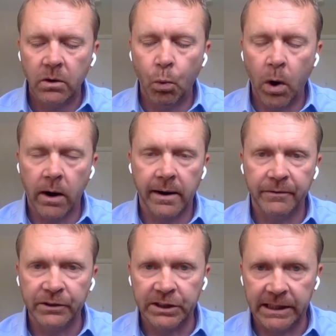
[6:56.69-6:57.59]
where
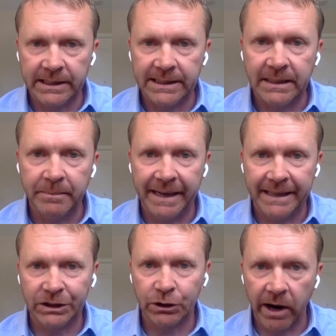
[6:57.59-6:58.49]
have you seen a
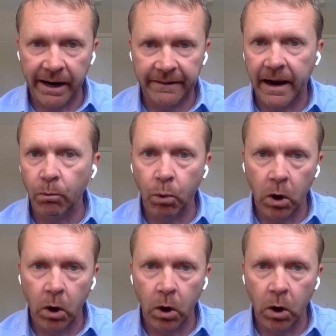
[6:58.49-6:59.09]
teammate's strength at